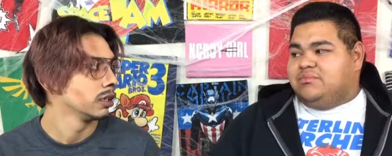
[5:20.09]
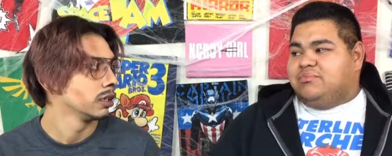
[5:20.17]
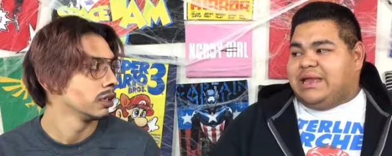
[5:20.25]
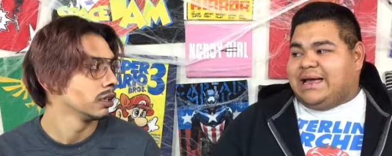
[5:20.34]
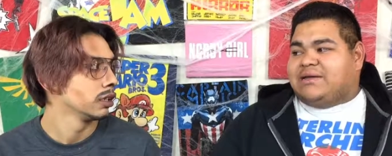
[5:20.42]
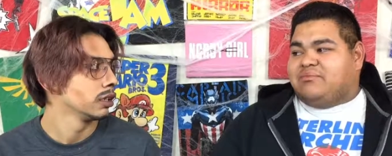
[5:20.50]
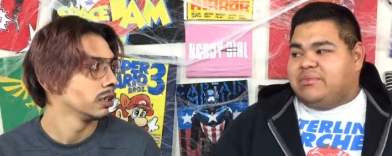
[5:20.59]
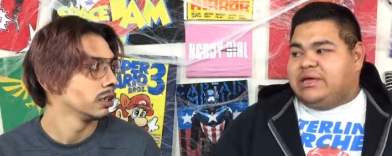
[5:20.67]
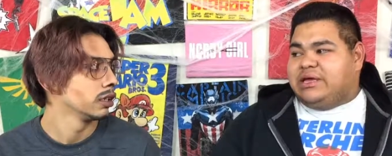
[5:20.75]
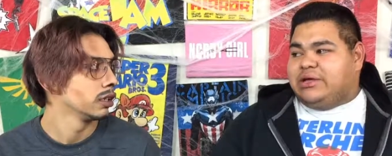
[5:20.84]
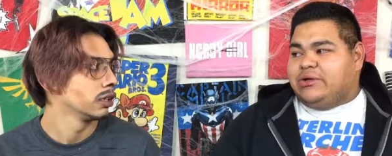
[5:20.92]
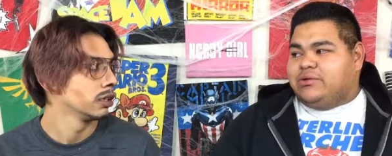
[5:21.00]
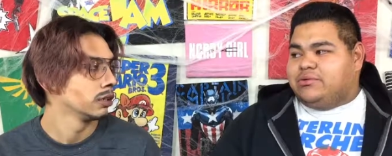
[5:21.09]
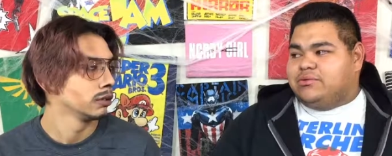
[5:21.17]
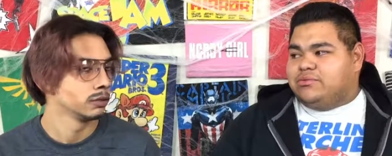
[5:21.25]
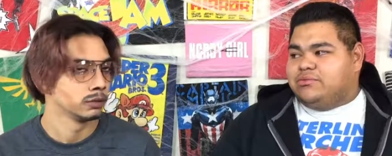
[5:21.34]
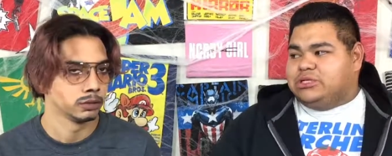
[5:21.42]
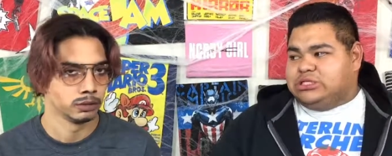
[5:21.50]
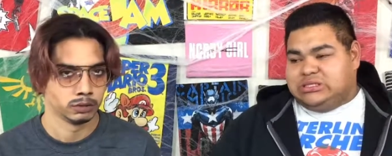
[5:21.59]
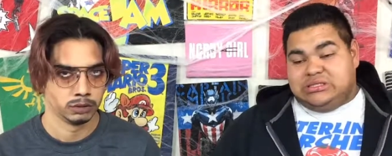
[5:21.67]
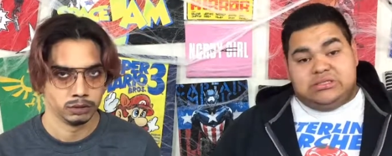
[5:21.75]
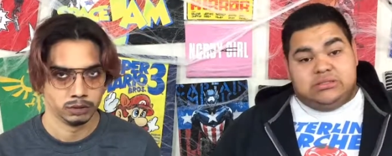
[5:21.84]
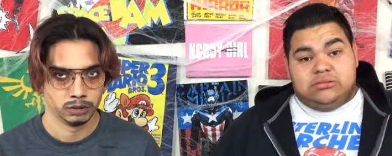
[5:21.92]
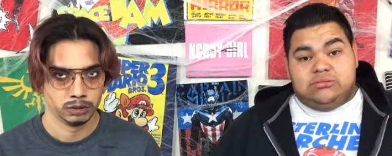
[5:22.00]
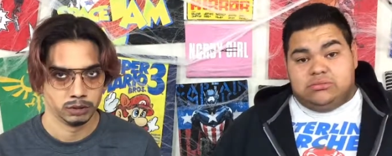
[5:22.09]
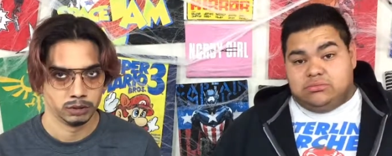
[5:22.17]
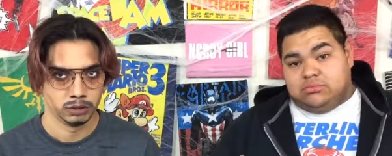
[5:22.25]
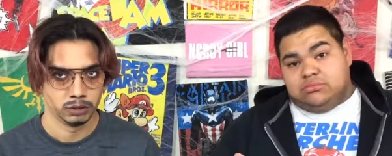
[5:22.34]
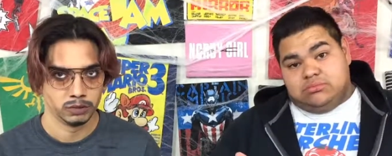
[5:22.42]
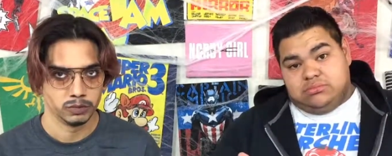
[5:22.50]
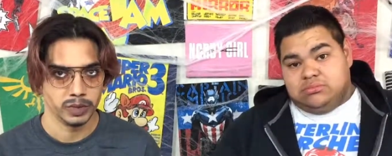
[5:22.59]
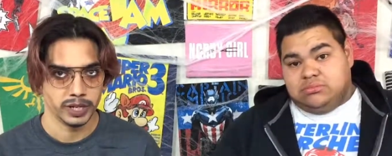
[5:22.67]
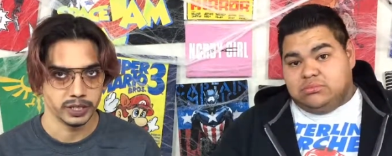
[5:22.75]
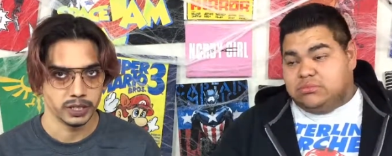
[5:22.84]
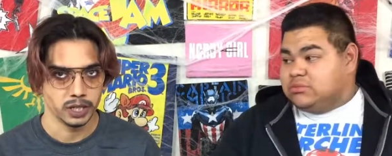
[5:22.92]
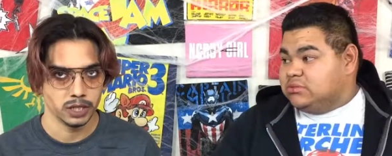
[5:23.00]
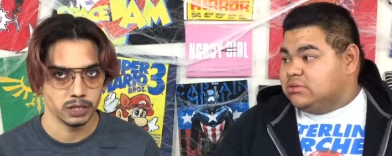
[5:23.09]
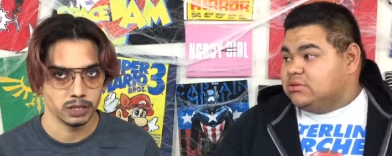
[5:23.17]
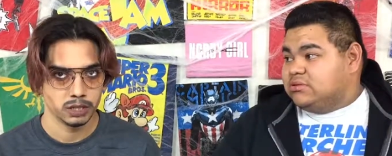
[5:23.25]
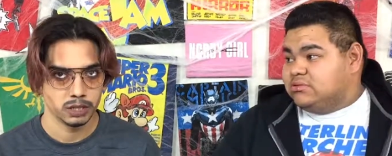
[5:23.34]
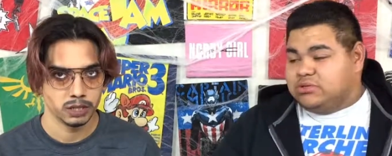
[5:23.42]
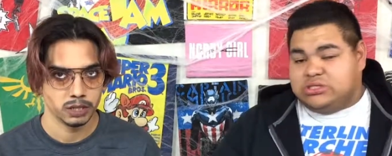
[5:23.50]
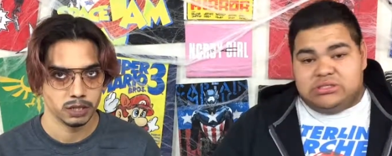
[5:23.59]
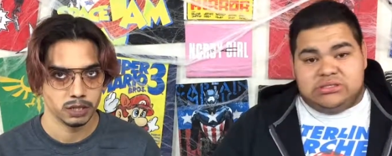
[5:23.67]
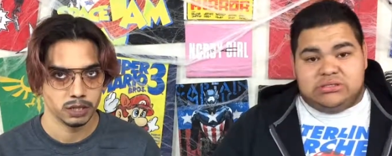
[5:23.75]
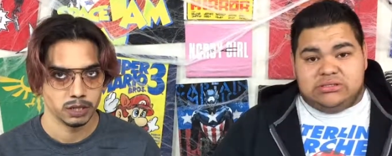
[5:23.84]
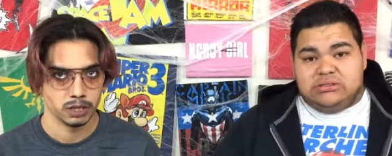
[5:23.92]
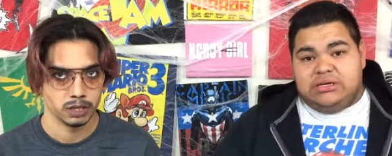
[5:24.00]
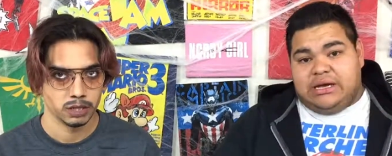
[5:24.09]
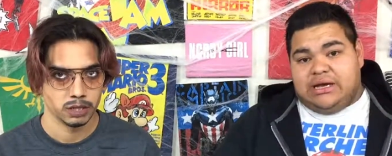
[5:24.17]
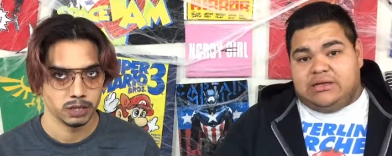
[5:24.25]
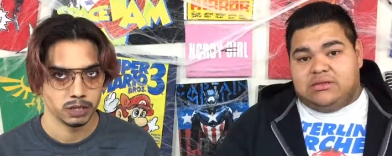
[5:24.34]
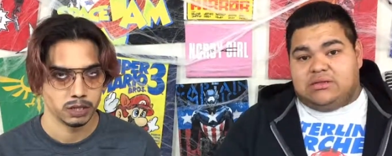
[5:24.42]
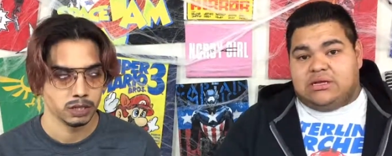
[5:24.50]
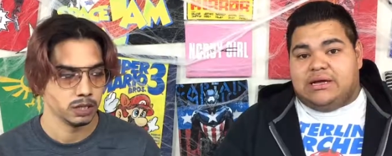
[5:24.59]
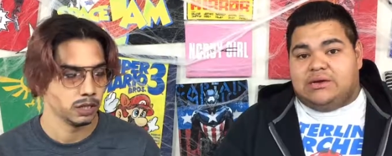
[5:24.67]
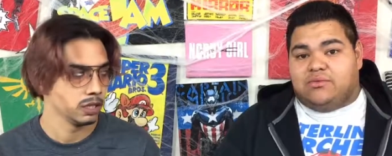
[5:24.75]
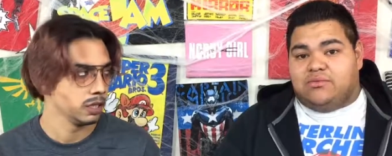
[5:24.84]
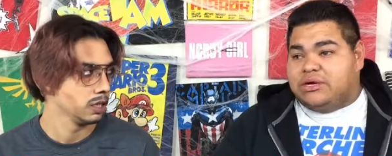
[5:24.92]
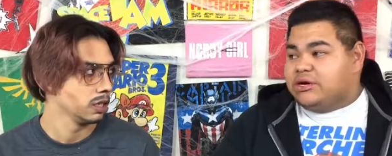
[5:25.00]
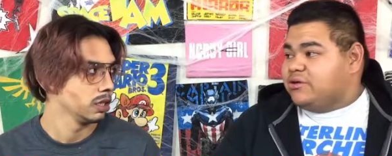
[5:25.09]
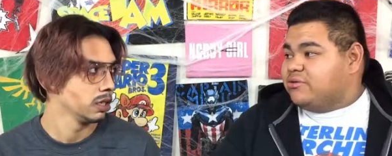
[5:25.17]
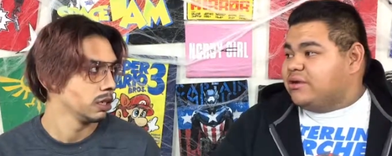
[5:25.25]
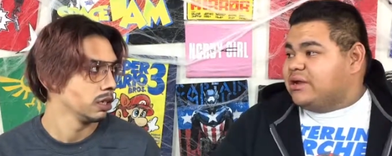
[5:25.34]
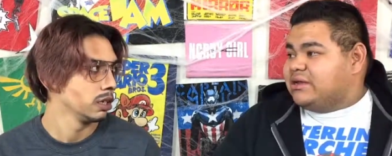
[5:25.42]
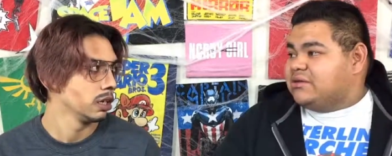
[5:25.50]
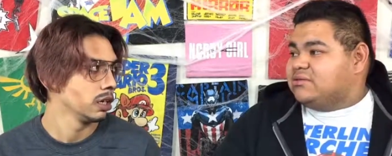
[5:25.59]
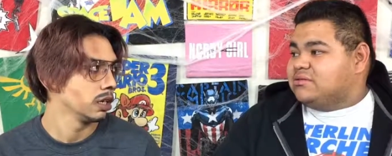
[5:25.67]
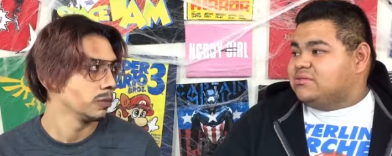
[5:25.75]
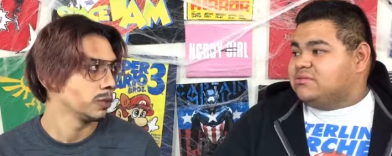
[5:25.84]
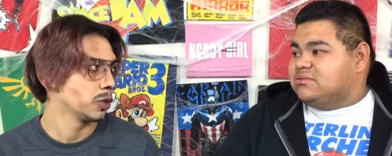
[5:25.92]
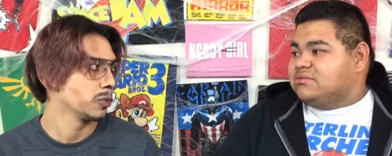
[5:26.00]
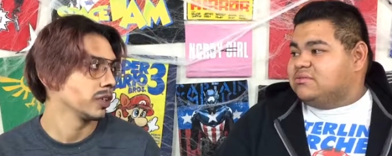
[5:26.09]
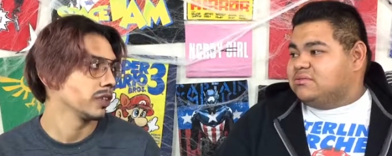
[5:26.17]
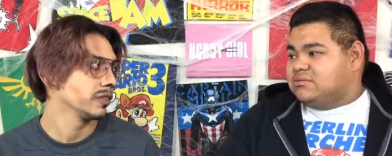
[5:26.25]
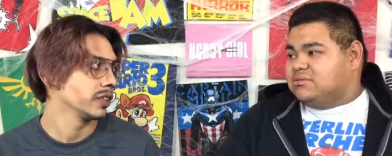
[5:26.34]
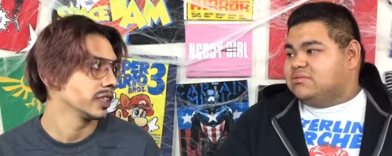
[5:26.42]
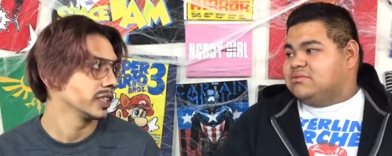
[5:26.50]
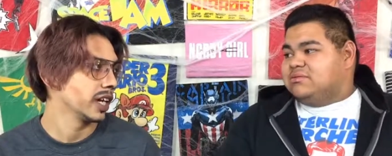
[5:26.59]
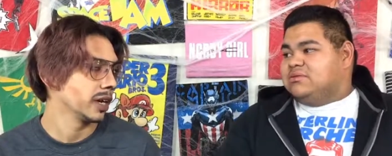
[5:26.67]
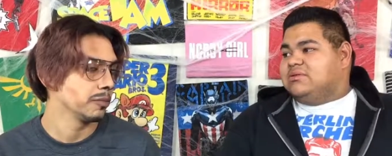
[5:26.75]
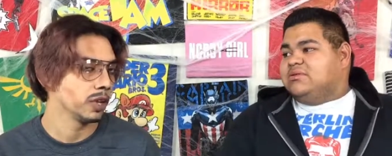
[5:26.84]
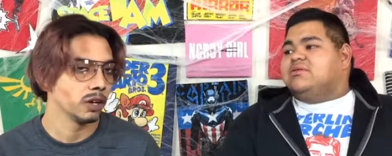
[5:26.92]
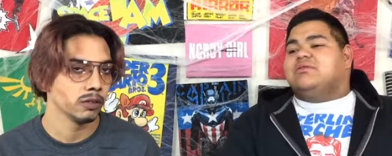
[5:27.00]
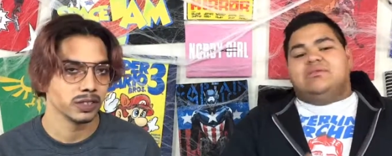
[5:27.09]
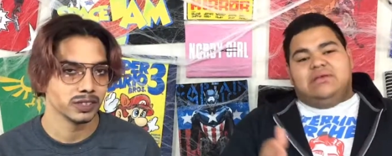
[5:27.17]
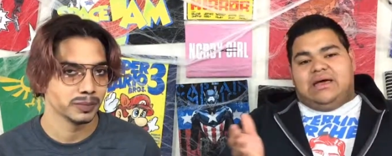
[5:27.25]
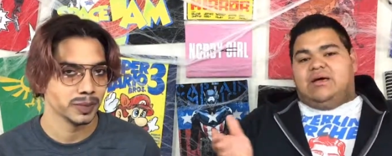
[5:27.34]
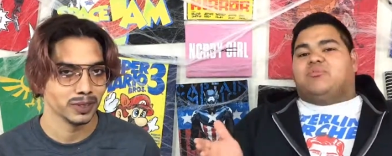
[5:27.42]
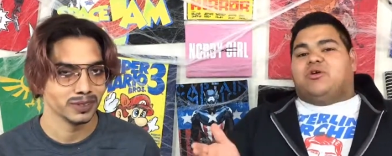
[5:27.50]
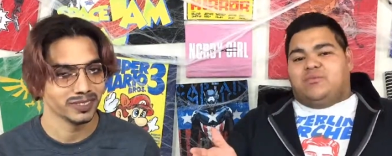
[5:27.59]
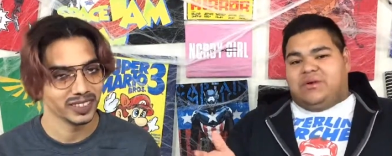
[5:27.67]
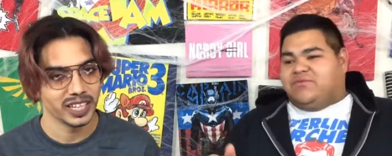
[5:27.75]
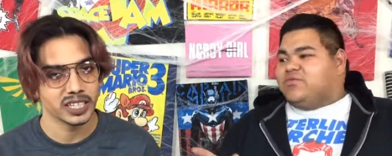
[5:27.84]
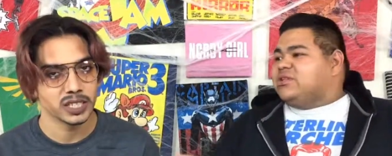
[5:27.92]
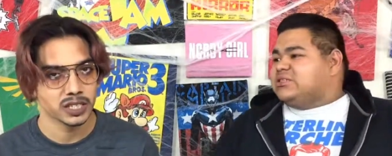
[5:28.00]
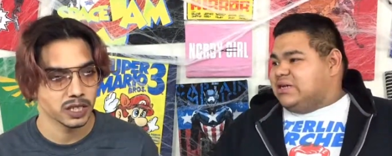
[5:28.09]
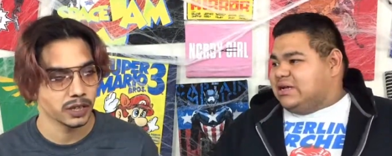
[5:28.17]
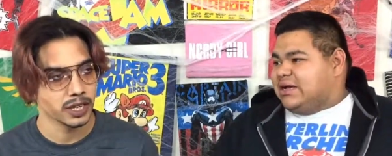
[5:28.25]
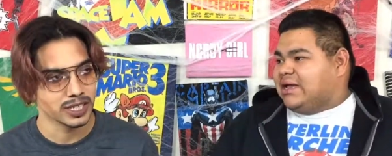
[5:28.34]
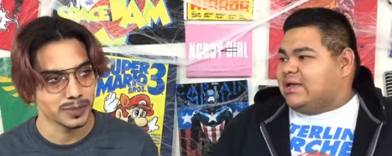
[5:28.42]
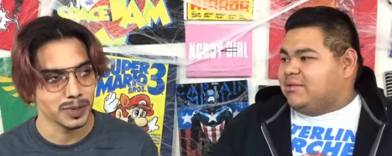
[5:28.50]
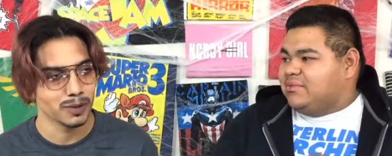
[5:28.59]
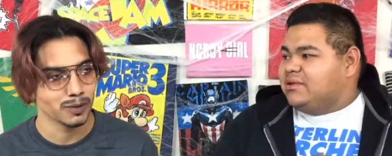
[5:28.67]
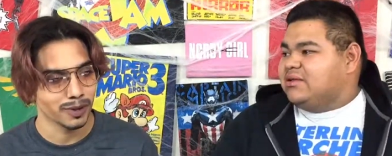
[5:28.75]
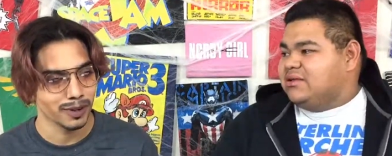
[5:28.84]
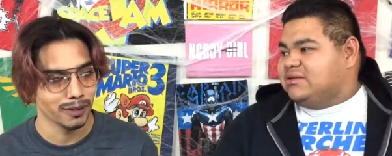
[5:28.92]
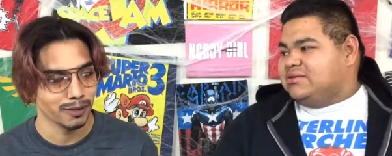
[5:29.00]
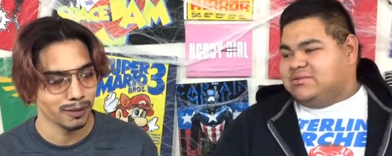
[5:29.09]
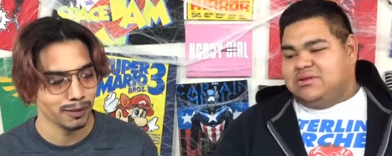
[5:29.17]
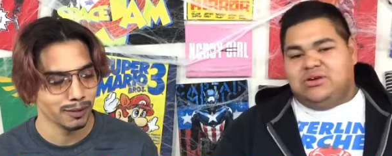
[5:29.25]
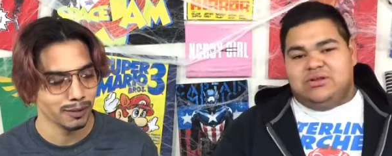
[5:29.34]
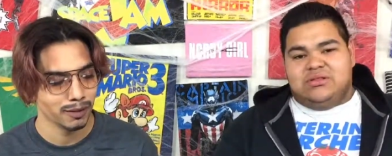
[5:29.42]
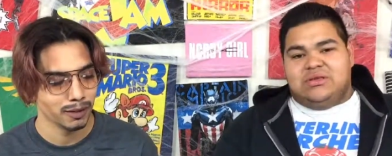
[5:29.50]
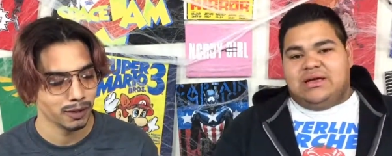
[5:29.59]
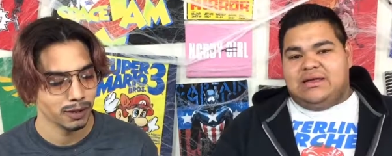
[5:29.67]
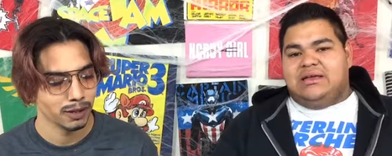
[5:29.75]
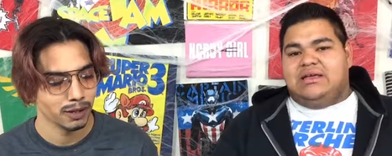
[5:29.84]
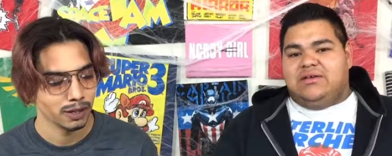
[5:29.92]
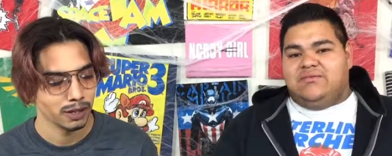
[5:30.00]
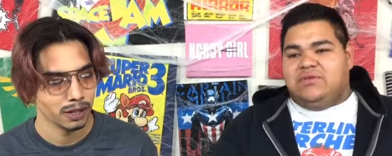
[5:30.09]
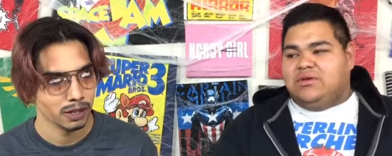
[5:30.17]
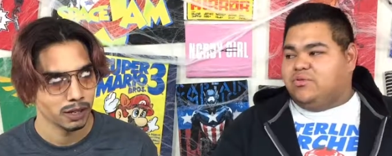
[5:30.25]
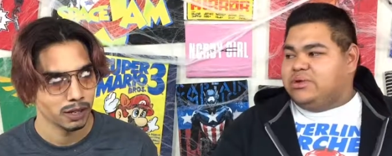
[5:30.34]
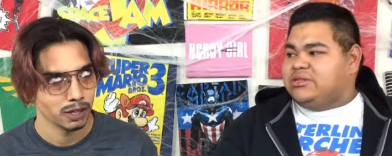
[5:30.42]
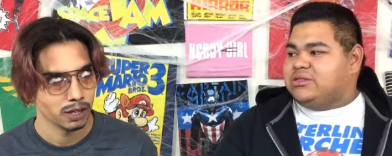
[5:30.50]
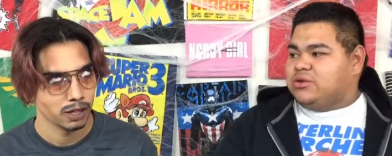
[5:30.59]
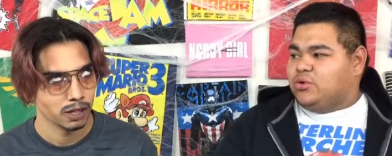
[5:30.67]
Speaker 1: black male, which is... racist. Which is, yeah, it's kind of
Speaker 2: weird, right? Appropriate for the time, though.
Speaker 1: Let's yeah, be, appropriate let, for the time. Let's be real. You know, it's kind of iffy what's